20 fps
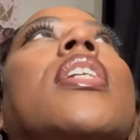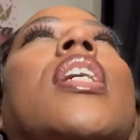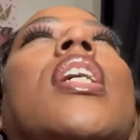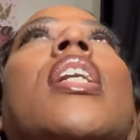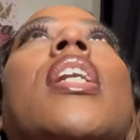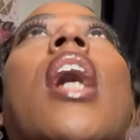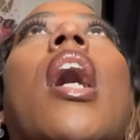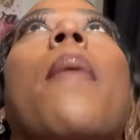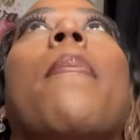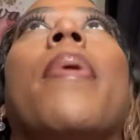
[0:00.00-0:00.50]

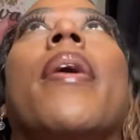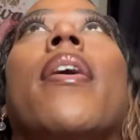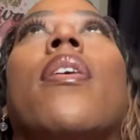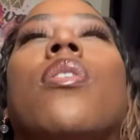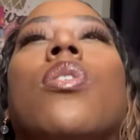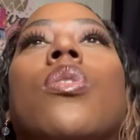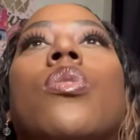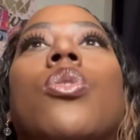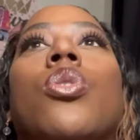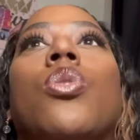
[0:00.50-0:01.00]
And I pair
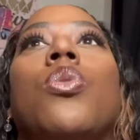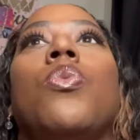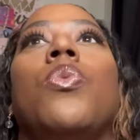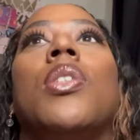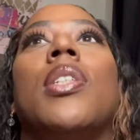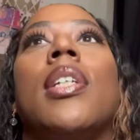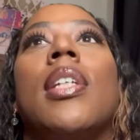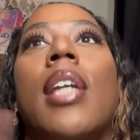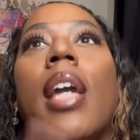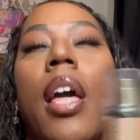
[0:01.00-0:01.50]
those two
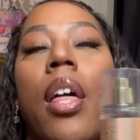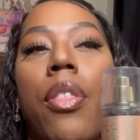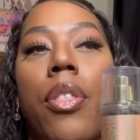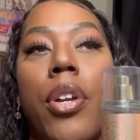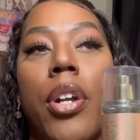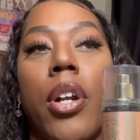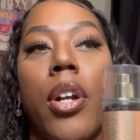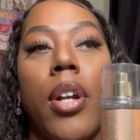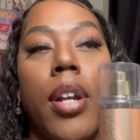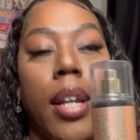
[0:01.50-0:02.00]

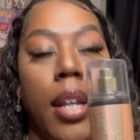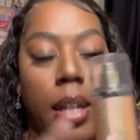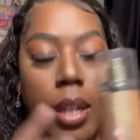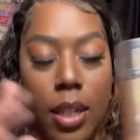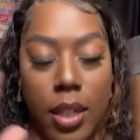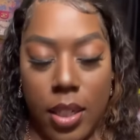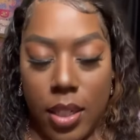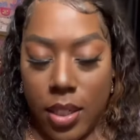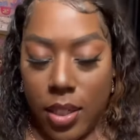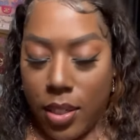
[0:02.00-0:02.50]
together.
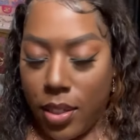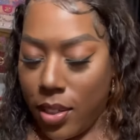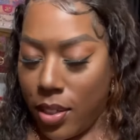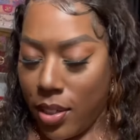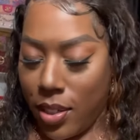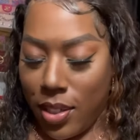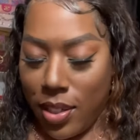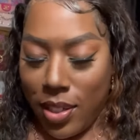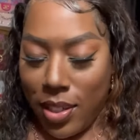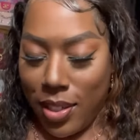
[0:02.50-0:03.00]
And,
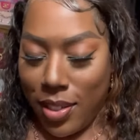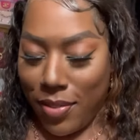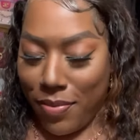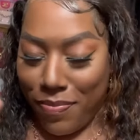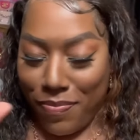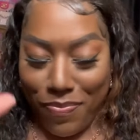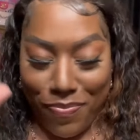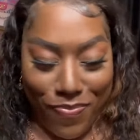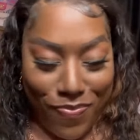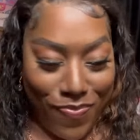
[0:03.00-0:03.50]
honey,
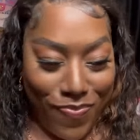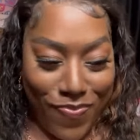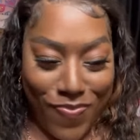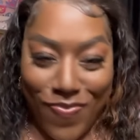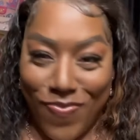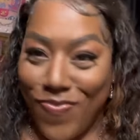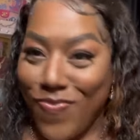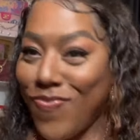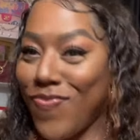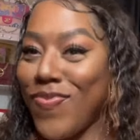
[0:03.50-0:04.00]

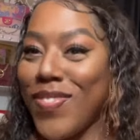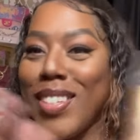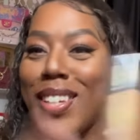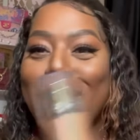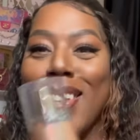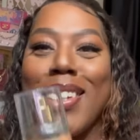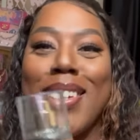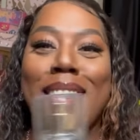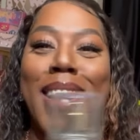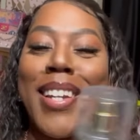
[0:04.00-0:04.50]

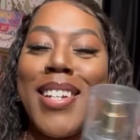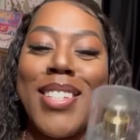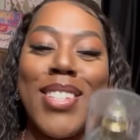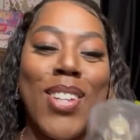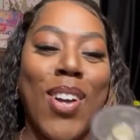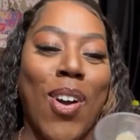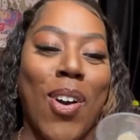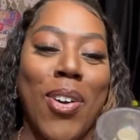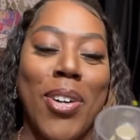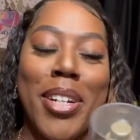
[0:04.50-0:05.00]
that is
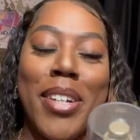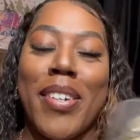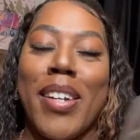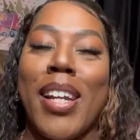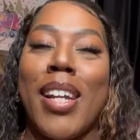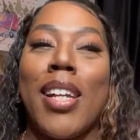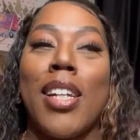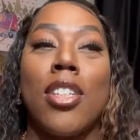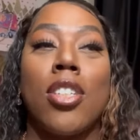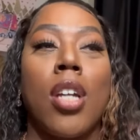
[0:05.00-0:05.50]
all their
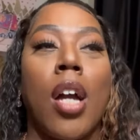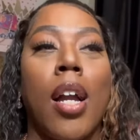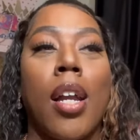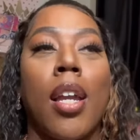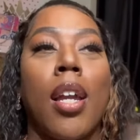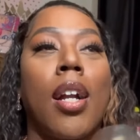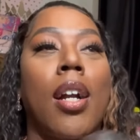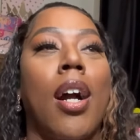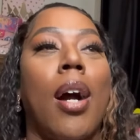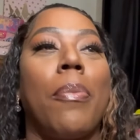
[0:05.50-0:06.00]
age. I
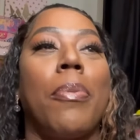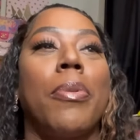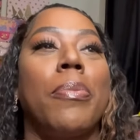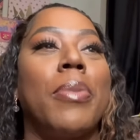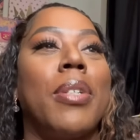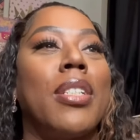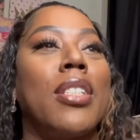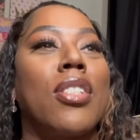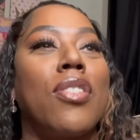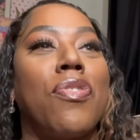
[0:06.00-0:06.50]
get
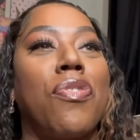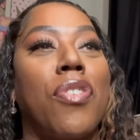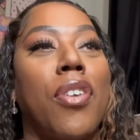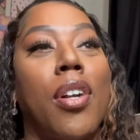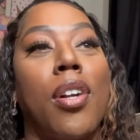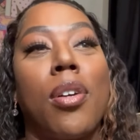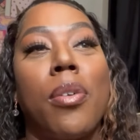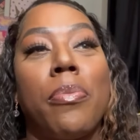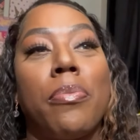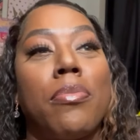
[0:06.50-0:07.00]
compliments
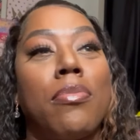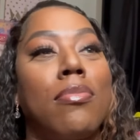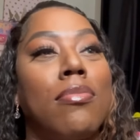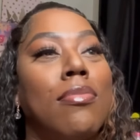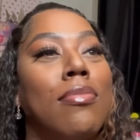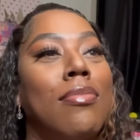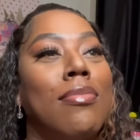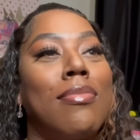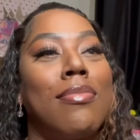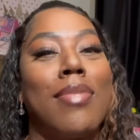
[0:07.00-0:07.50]
from
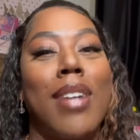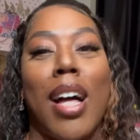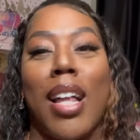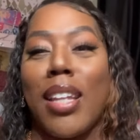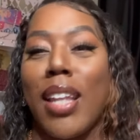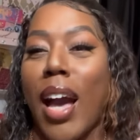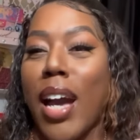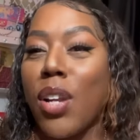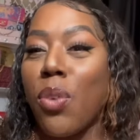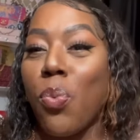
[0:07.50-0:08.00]
a
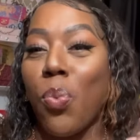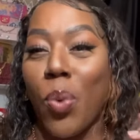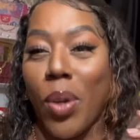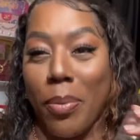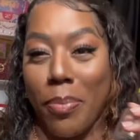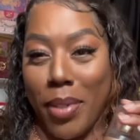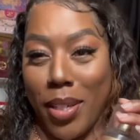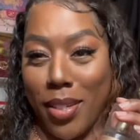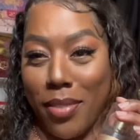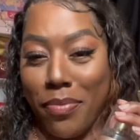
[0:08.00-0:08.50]
lot of
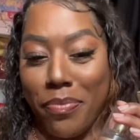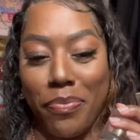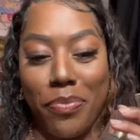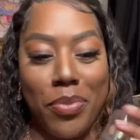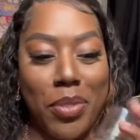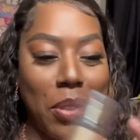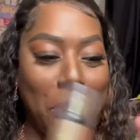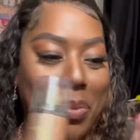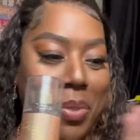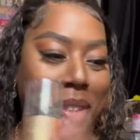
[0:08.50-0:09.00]
women
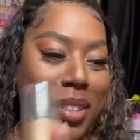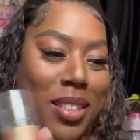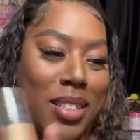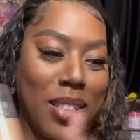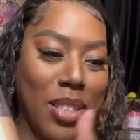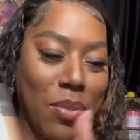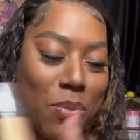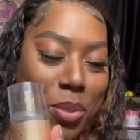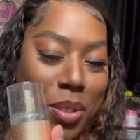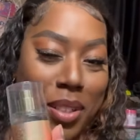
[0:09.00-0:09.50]
with
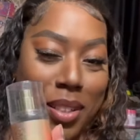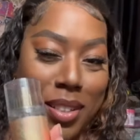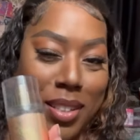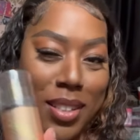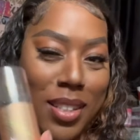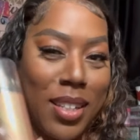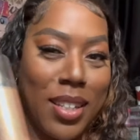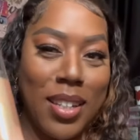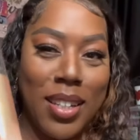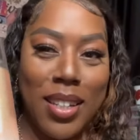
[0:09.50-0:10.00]
this one.
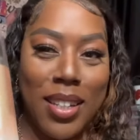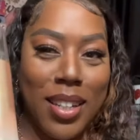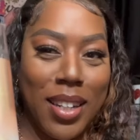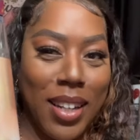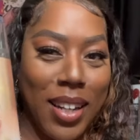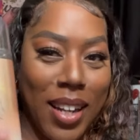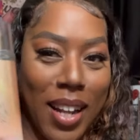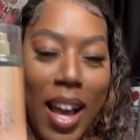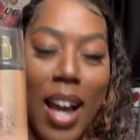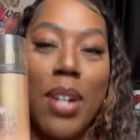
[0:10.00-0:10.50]
A
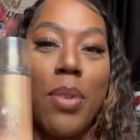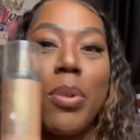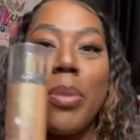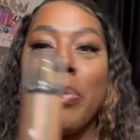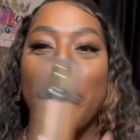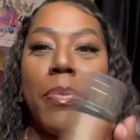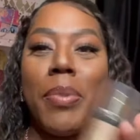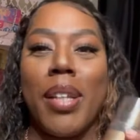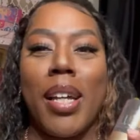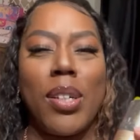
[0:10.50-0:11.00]
lot of
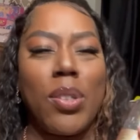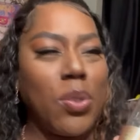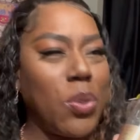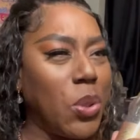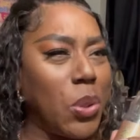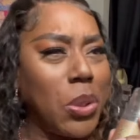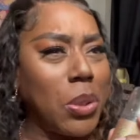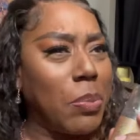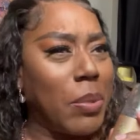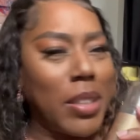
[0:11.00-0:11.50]
women be like, ooh,
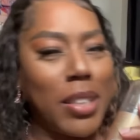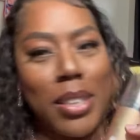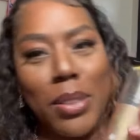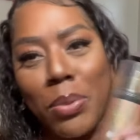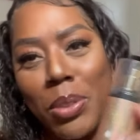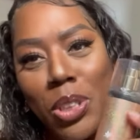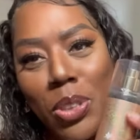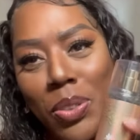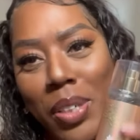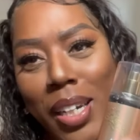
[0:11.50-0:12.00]
you smell good.
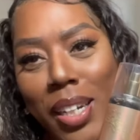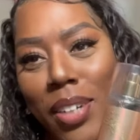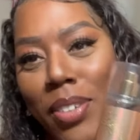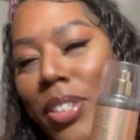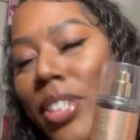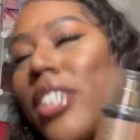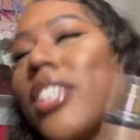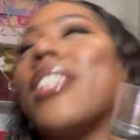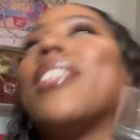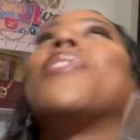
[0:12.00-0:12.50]
What you got on,
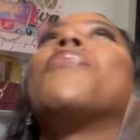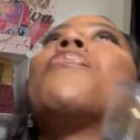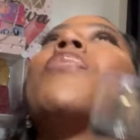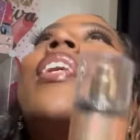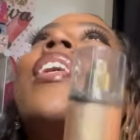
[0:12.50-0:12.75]
girl?